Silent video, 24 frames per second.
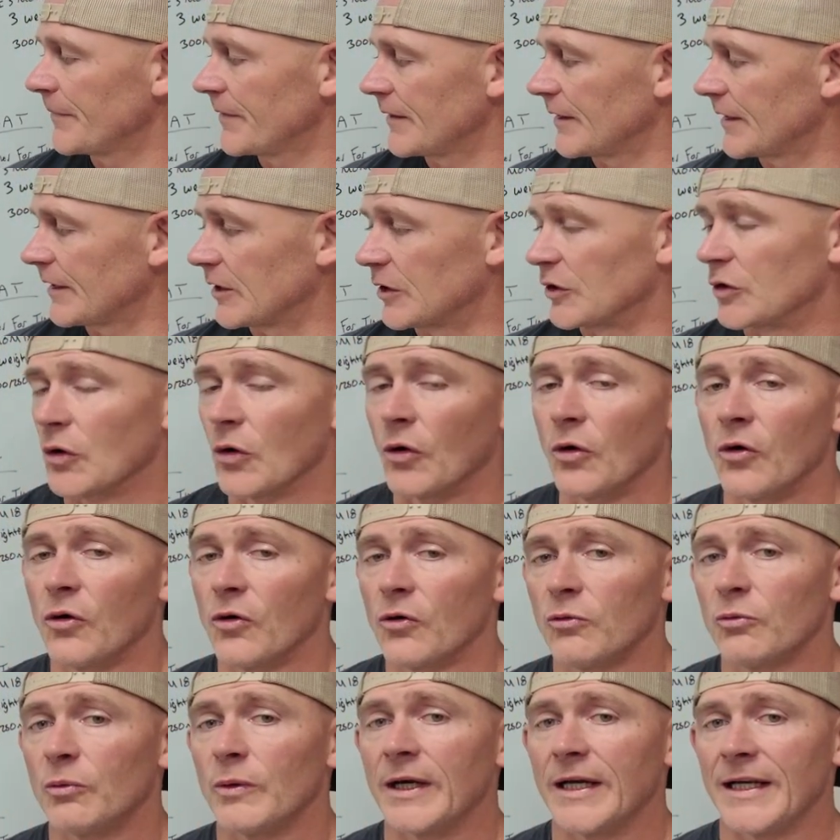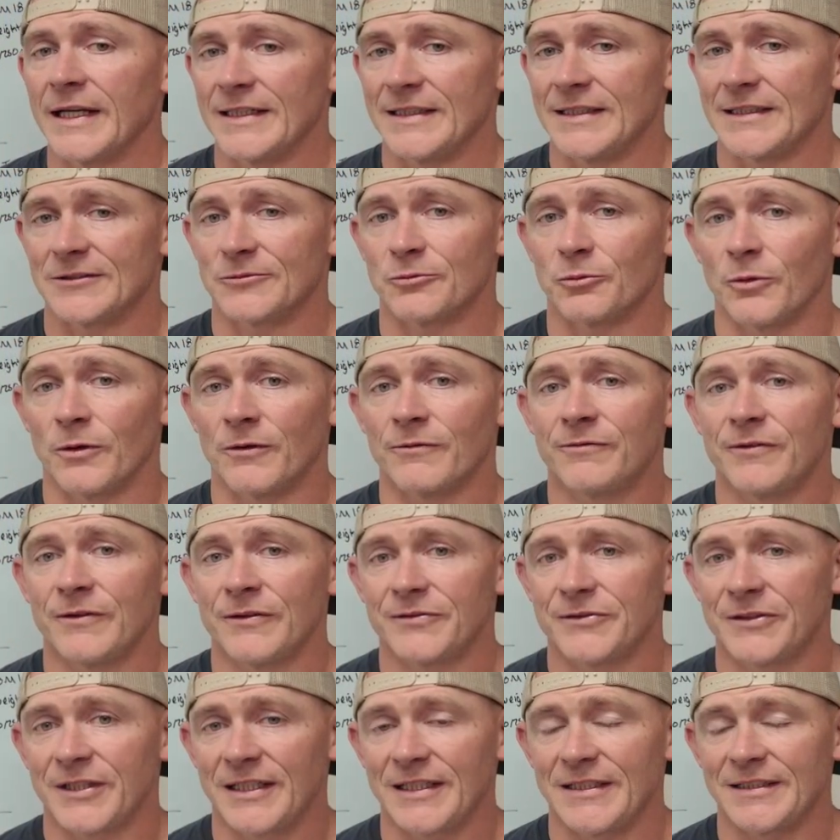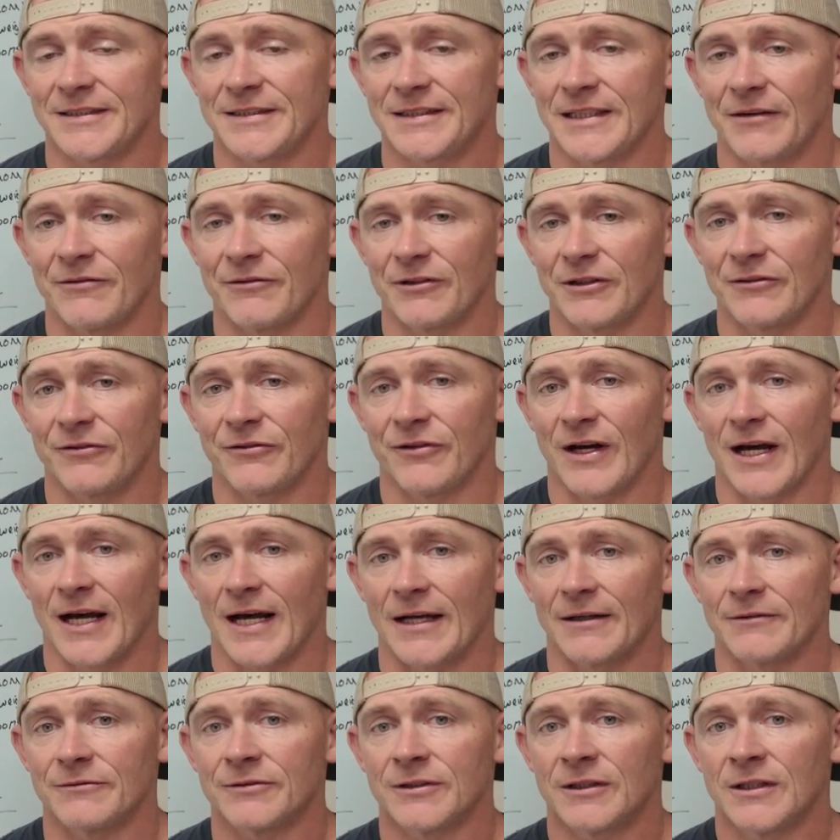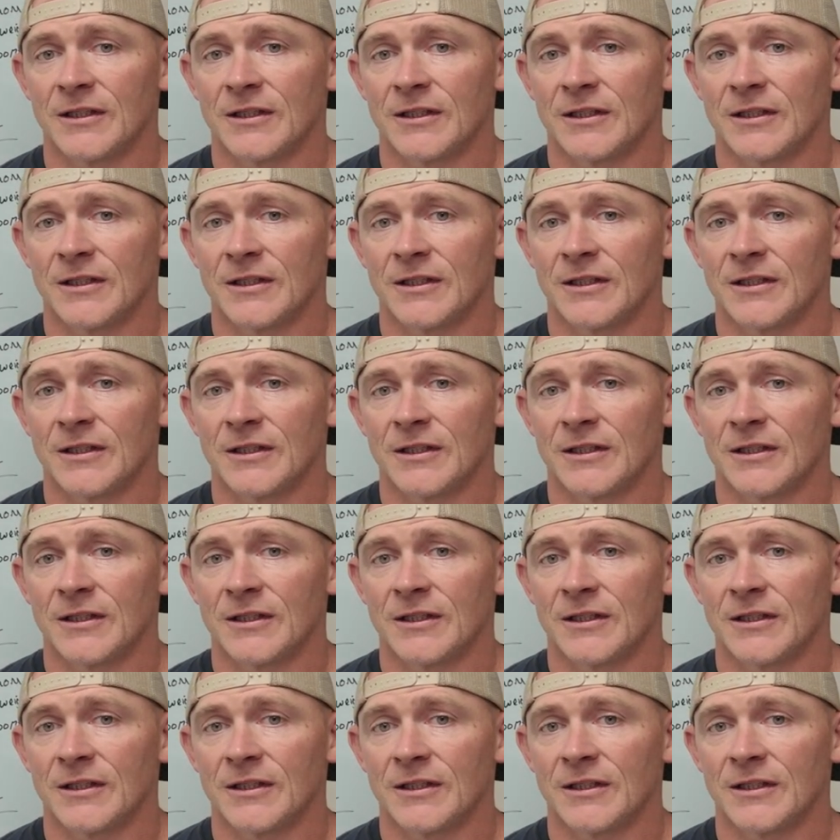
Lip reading: The goal weight is 115.75.